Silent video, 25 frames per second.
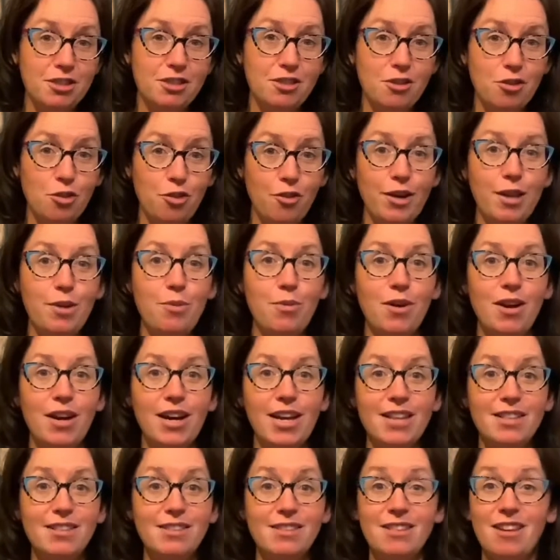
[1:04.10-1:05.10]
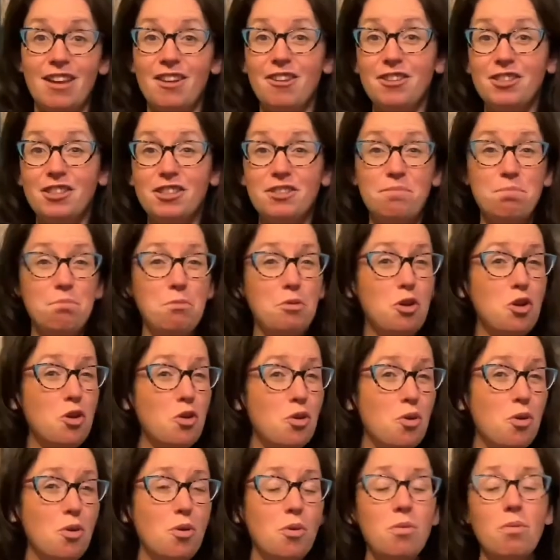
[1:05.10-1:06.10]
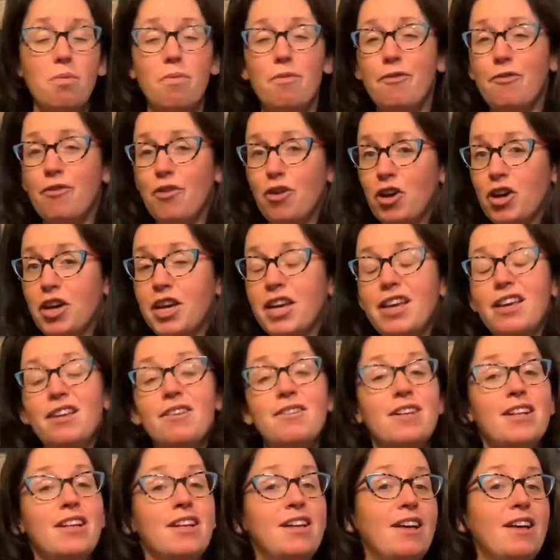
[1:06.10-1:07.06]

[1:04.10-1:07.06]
three wines that are just cool, funky,